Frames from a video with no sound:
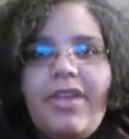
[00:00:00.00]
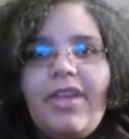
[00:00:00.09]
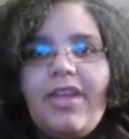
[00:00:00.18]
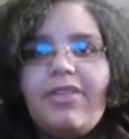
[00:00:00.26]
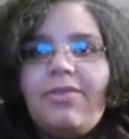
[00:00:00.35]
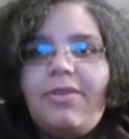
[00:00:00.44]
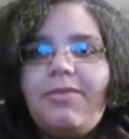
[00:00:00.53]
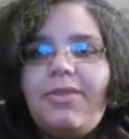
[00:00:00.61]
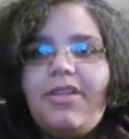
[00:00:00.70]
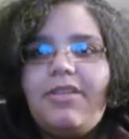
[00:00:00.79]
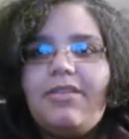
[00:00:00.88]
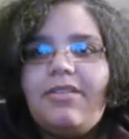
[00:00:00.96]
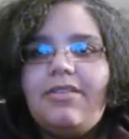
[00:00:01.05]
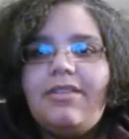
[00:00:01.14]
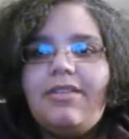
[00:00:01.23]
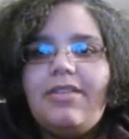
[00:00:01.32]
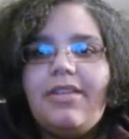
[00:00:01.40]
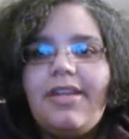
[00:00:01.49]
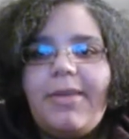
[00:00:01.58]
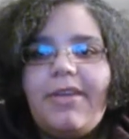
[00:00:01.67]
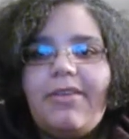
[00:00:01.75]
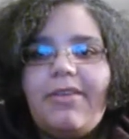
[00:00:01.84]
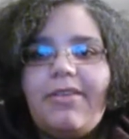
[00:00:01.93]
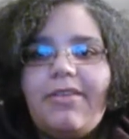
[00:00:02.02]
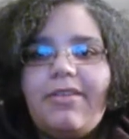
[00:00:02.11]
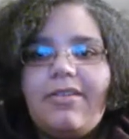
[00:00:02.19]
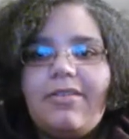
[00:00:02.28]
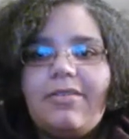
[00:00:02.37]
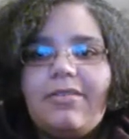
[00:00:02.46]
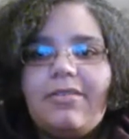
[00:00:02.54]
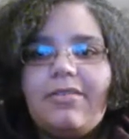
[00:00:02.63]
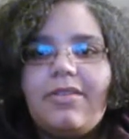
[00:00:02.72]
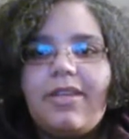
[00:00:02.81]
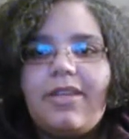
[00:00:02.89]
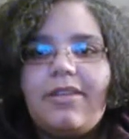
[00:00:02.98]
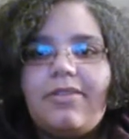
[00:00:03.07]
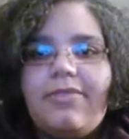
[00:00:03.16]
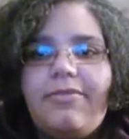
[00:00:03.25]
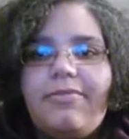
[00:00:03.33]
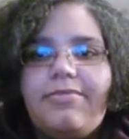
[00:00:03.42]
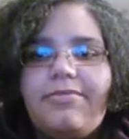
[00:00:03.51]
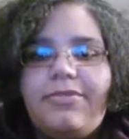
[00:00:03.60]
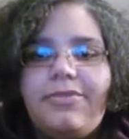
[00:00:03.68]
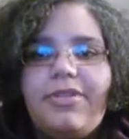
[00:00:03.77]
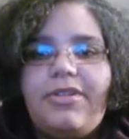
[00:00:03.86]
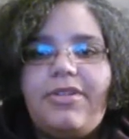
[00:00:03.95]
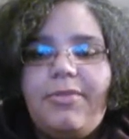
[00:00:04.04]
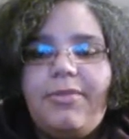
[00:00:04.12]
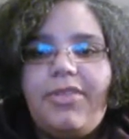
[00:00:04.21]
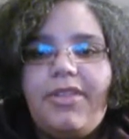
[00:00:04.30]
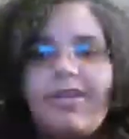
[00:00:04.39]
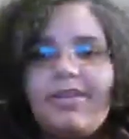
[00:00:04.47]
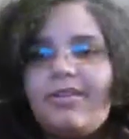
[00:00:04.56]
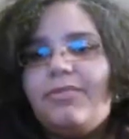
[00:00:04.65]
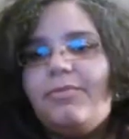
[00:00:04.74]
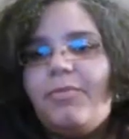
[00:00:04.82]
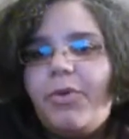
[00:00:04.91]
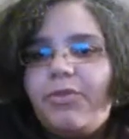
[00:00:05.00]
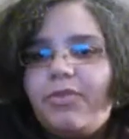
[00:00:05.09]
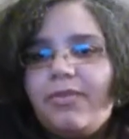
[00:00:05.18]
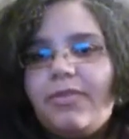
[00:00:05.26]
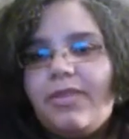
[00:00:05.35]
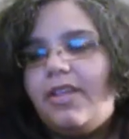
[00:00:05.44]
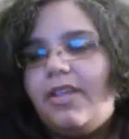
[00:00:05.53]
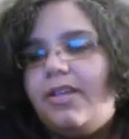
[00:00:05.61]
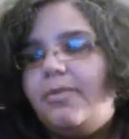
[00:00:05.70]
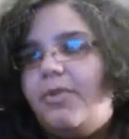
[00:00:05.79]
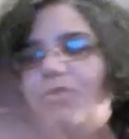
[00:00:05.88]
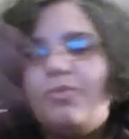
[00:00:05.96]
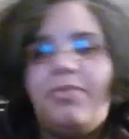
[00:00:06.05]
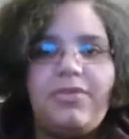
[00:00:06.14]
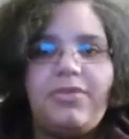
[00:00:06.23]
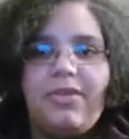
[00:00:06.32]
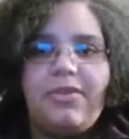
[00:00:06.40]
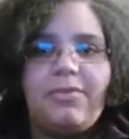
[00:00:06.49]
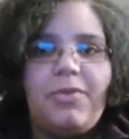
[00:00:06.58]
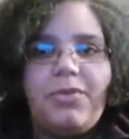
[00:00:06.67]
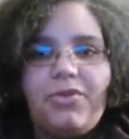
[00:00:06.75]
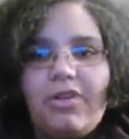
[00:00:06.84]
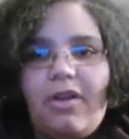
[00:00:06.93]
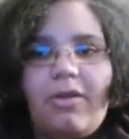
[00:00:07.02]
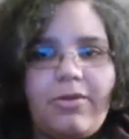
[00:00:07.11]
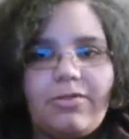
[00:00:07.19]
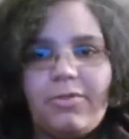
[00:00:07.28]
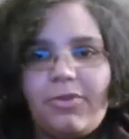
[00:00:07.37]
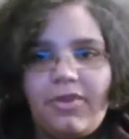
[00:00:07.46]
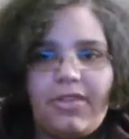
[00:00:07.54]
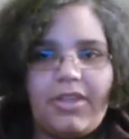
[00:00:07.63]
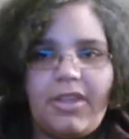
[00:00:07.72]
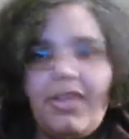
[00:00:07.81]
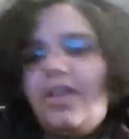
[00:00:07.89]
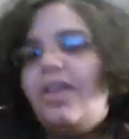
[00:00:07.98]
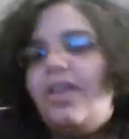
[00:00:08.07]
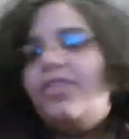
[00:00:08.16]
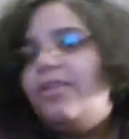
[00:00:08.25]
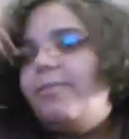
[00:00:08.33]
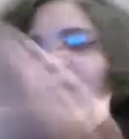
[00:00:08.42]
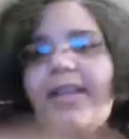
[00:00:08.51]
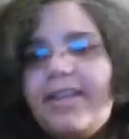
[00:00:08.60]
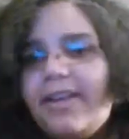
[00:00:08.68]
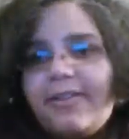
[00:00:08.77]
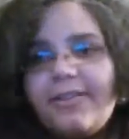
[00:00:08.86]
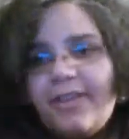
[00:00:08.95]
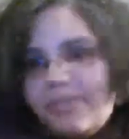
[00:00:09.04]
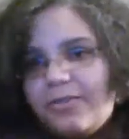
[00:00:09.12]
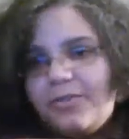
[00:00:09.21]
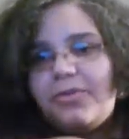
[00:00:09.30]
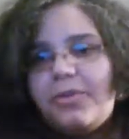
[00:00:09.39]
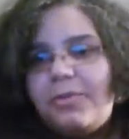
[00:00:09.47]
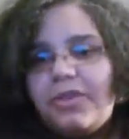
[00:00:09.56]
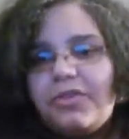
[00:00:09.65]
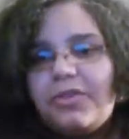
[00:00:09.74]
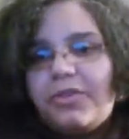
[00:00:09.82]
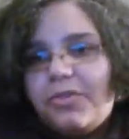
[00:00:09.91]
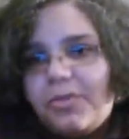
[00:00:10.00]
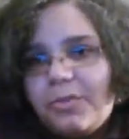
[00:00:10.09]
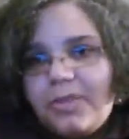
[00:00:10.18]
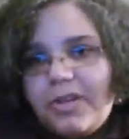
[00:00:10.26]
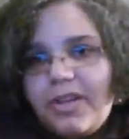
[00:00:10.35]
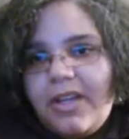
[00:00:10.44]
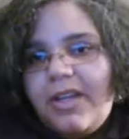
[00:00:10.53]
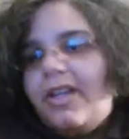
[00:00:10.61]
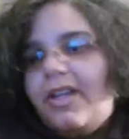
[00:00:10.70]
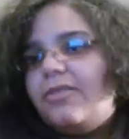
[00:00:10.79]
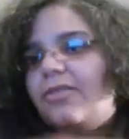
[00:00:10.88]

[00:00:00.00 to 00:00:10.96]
It's only when they make her like do the dumb thing, because most mysteries, most horrors, more than anything, the main character has to do something stupid so